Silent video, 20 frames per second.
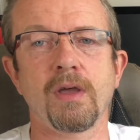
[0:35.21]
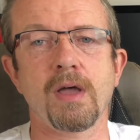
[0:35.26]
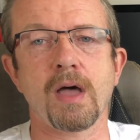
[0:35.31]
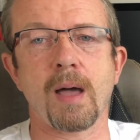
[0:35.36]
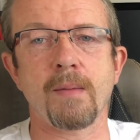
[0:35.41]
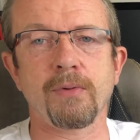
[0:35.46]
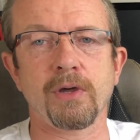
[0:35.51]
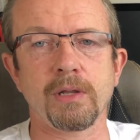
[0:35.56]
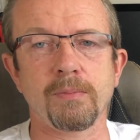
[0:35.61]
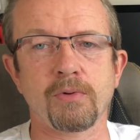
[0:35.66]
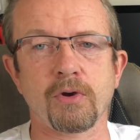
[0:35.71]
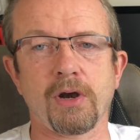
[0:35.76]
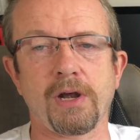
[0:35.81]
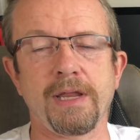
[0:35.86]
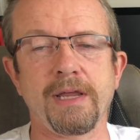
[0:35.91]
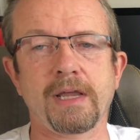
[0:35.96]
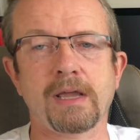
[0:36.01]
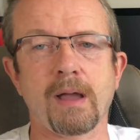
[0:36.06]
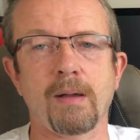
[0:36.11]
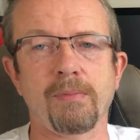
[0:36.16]
I'm going to put a
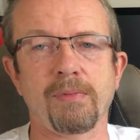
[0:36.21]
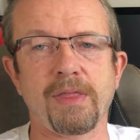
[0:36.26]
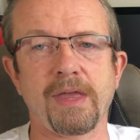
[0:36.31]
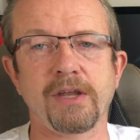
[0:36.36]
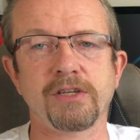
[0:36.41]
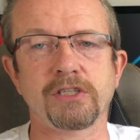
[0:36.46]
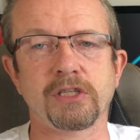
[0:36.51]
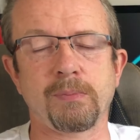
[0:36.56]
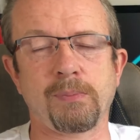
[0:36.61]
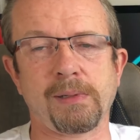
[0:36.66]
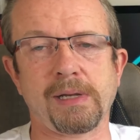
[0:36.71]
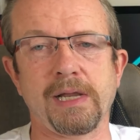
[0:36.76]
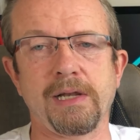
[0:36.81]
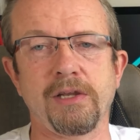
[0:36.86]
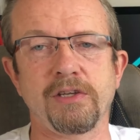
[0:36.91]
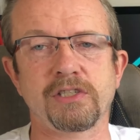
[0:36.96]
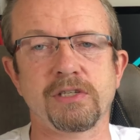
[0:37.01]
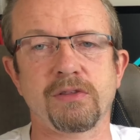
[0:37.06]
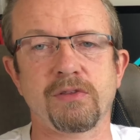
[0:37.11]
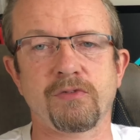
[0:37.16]
link up there to the
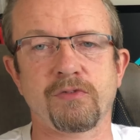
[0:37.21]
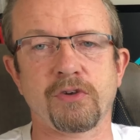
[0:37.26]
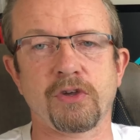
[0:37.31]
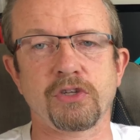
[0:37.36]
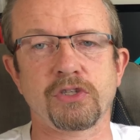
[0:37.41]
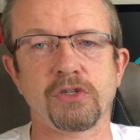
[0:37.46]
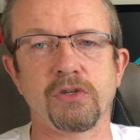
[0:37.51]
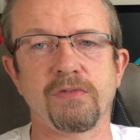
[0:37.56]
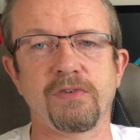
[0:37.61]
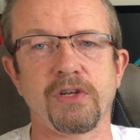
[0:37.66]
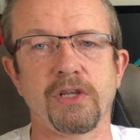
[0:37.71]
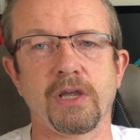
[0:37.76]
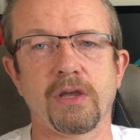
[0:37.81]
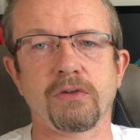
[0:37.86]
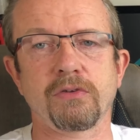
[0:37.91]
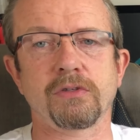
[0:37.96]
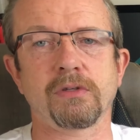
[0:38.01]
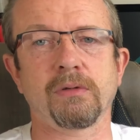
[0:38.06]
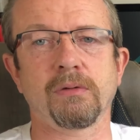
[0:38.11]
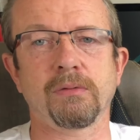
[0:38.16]
playlist of the first two
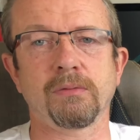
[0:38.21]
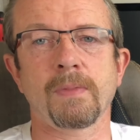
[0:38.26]
videos.